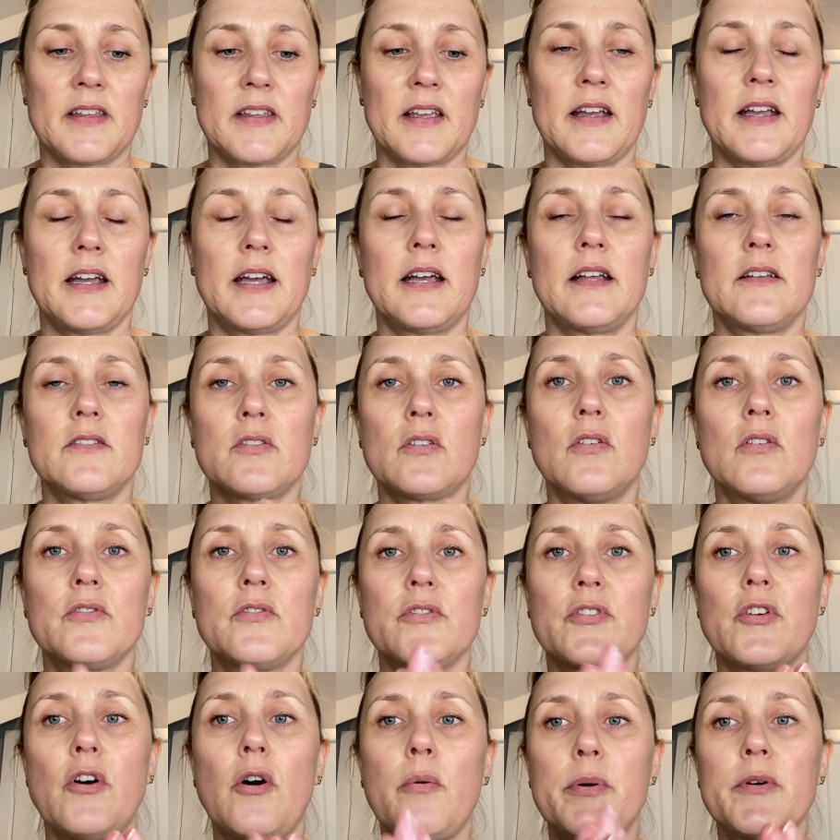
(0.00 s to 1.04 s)
and on
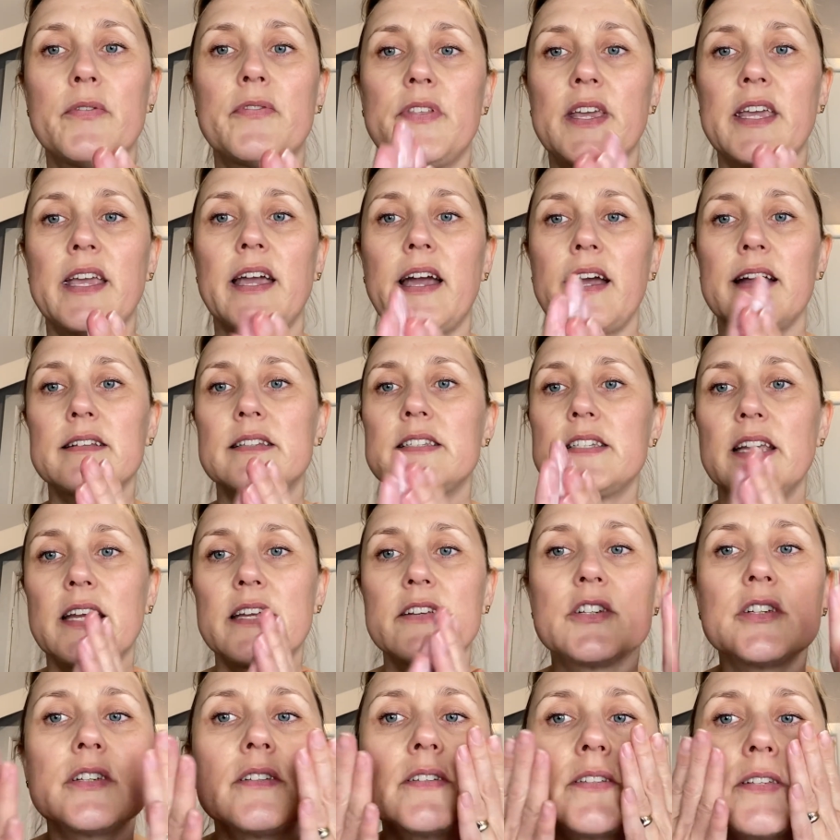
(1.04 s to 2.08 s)
top of the
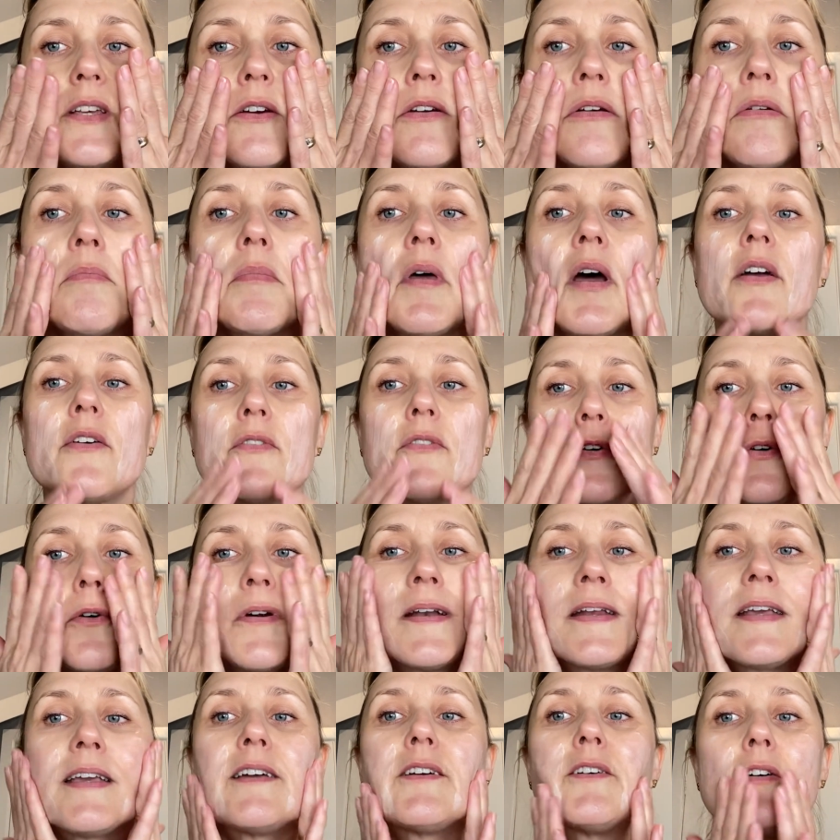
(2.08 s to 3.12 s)
anti-aging serum that I've
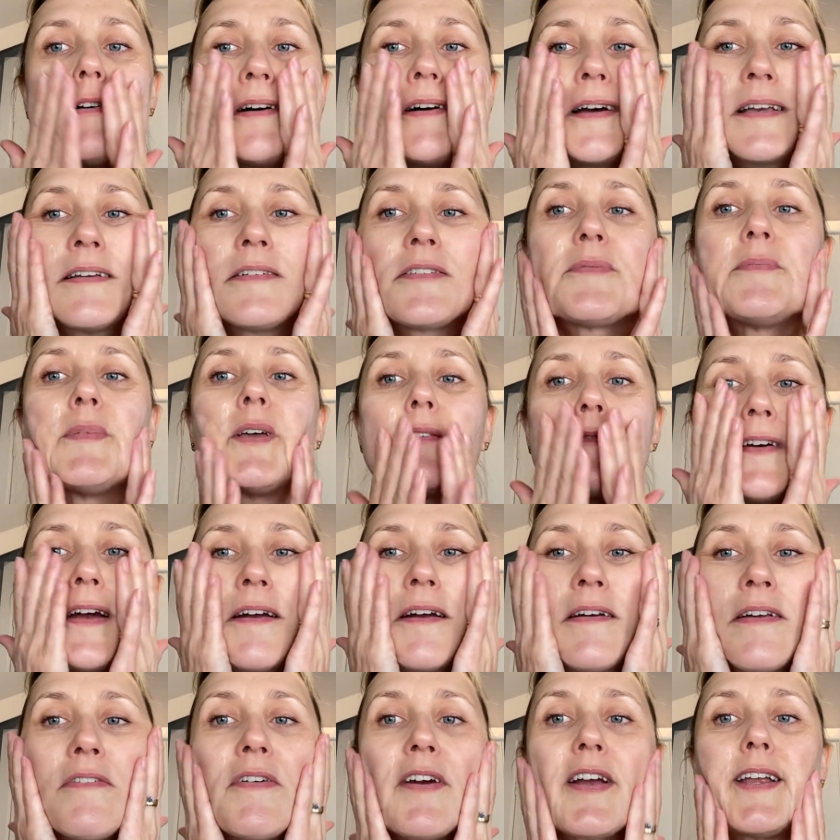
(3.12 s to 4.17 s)
already got, it gives me a
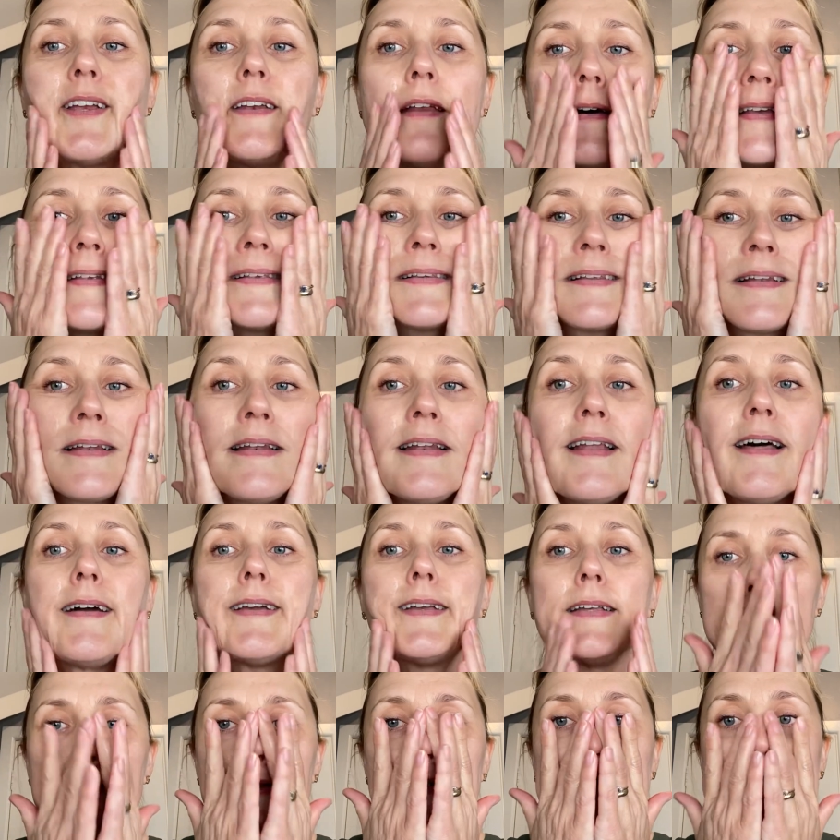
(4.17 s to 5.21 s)
very, very nice
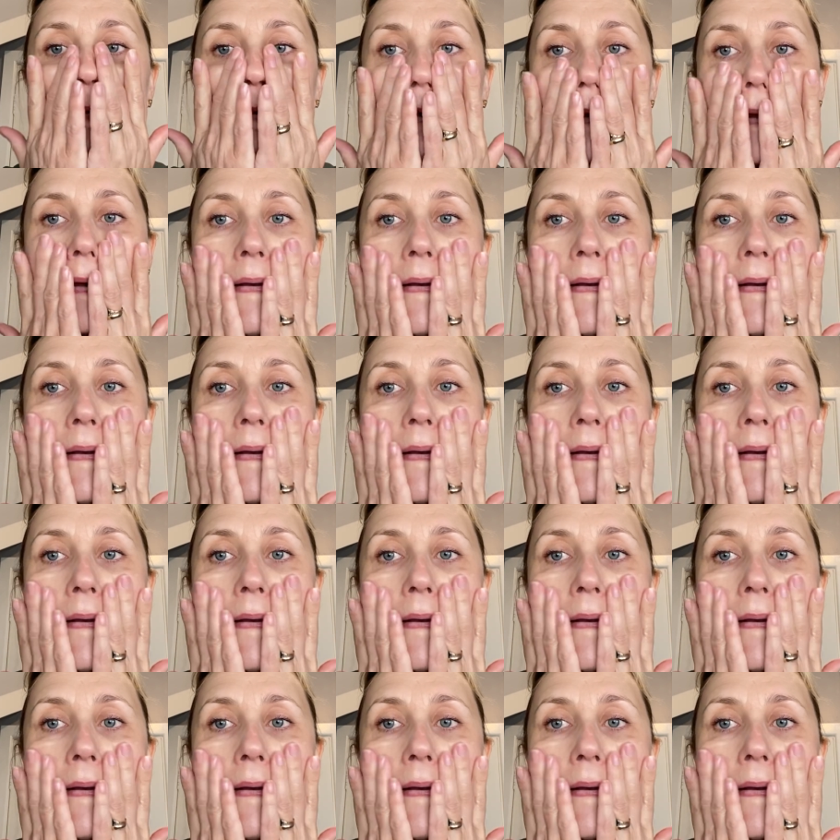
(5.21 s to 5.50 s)
light